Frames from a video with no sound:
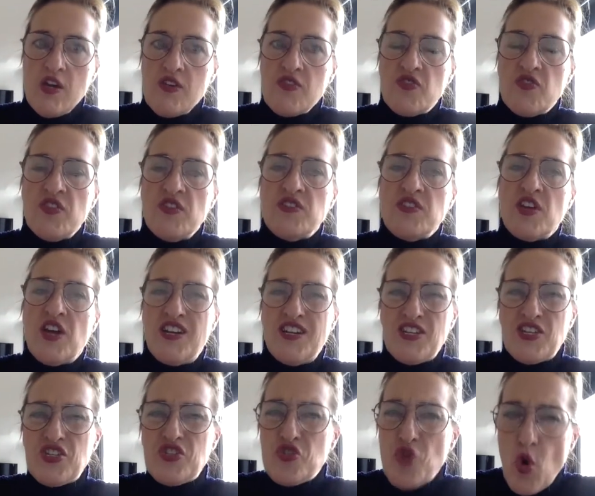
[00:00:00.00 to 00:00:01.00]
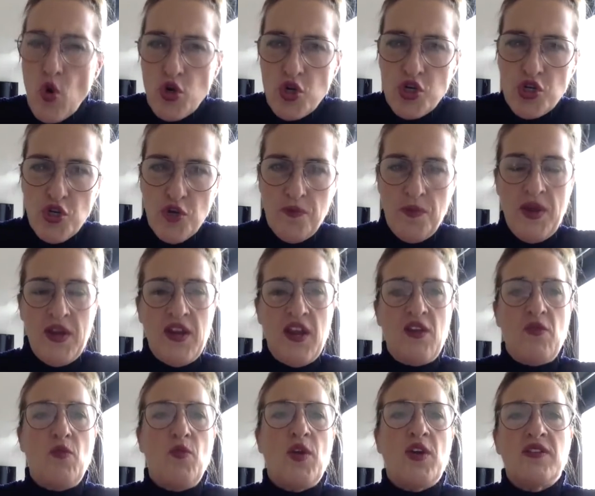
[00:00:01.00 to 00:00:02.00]
So there's a kind of social
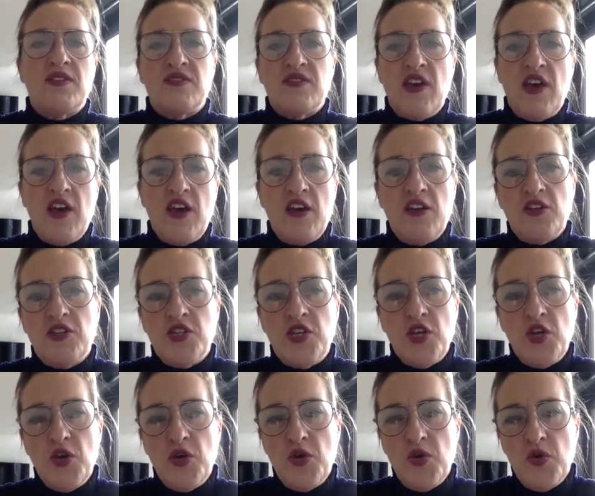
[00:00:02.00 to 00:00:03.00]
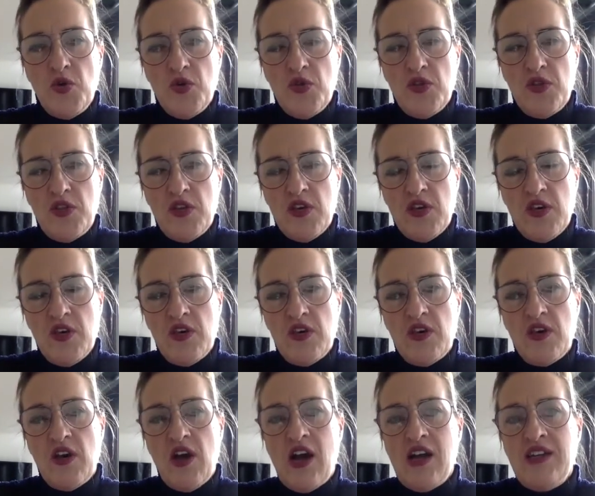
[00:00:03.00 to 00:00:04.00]
meaning, we could say, to
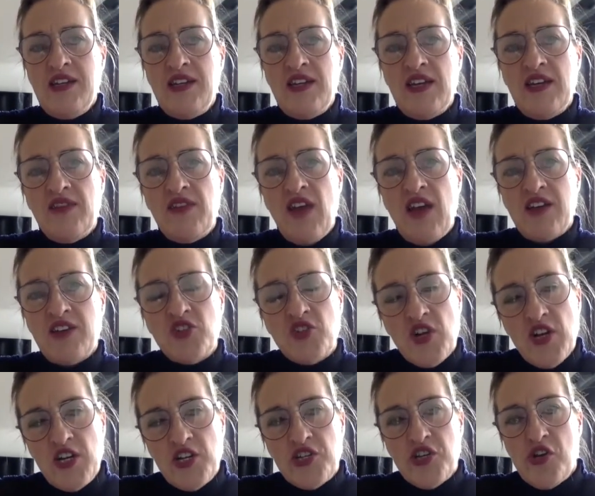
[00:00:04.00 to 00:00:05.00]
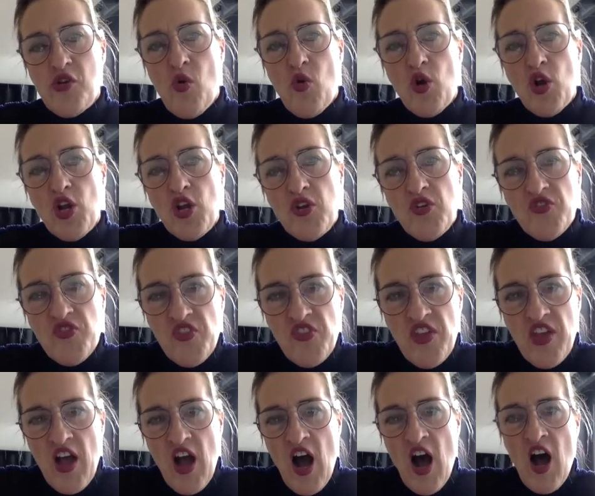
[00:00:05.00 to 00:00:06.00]
the idea of castration or losing
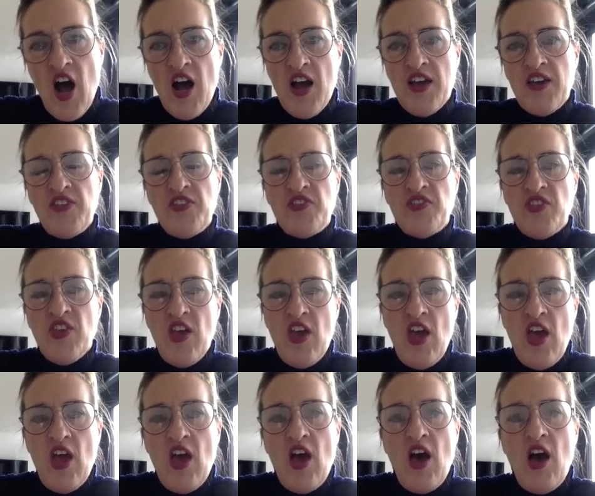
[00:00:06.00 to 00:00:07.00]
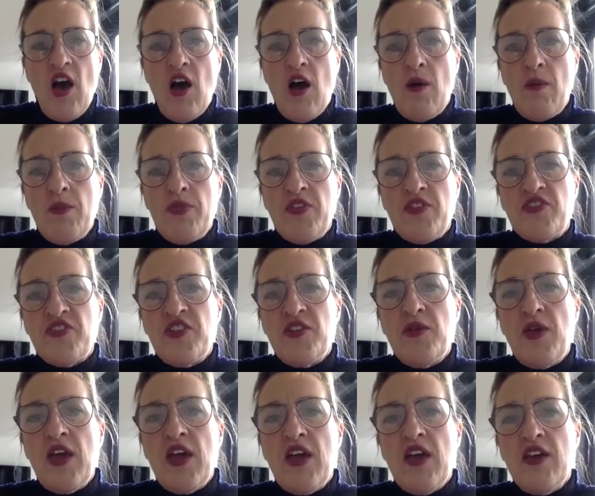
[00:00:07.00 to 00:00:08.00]
the eyes.
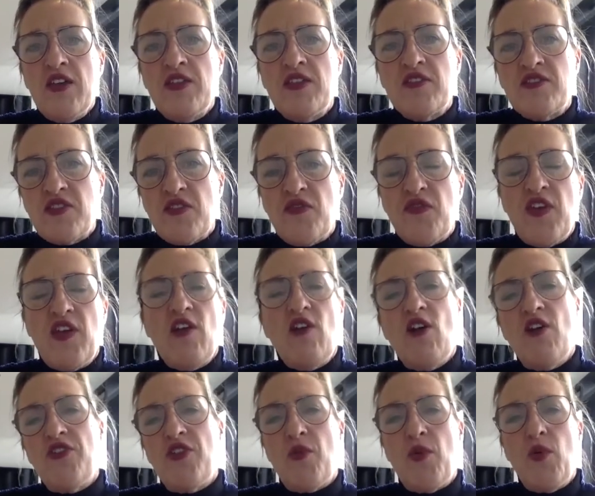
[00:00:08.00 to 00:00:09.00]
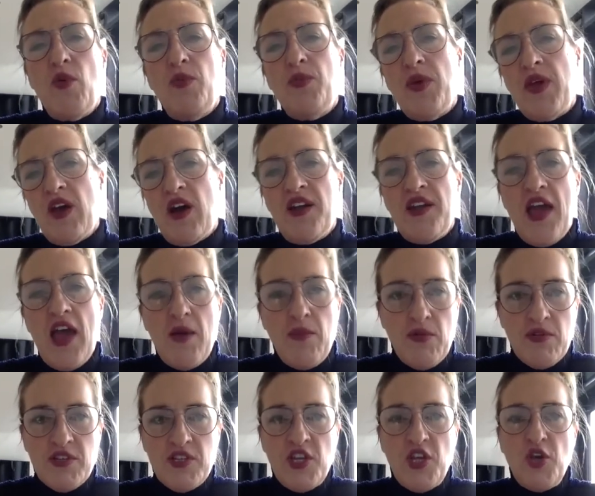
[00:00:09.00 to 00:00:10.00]
There's a fear that we would be
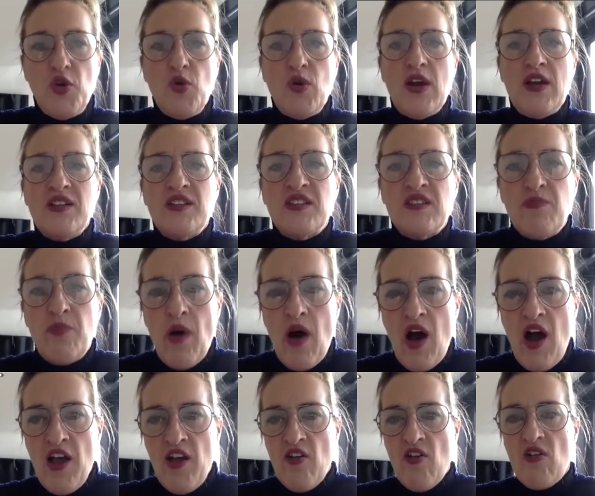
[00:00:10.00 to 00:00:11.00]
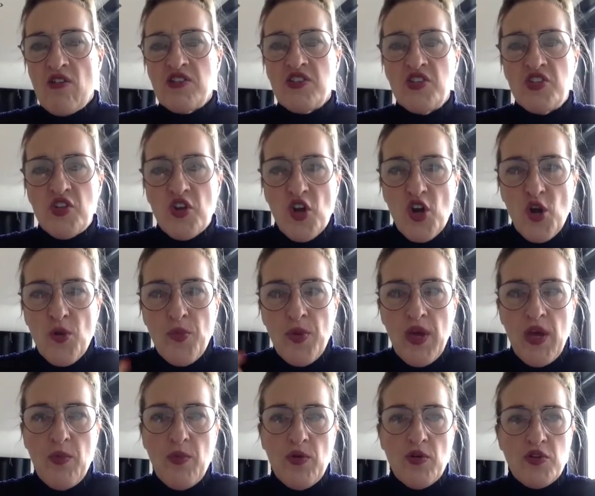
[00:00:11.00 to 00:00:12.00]
unable to inspire or stir
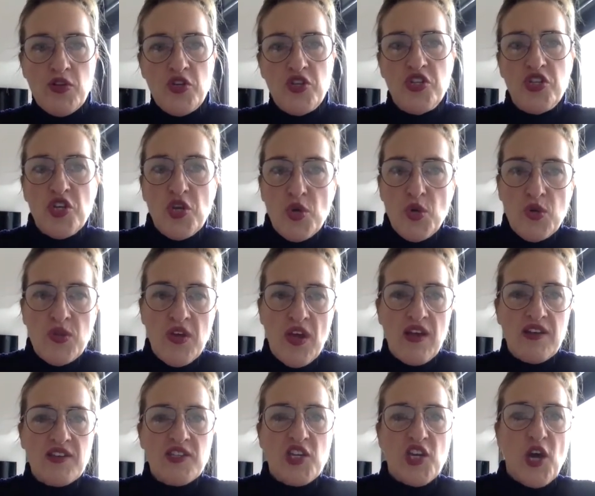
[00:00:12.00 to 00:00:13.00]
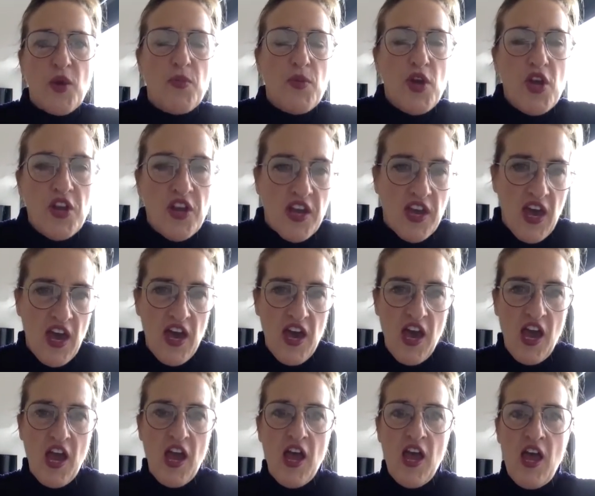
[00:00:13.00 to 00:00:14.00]
people to do things, to
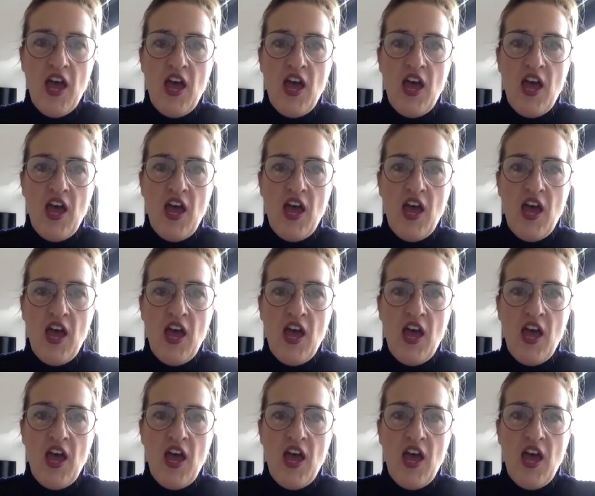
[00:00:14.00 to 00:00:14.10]
communicate,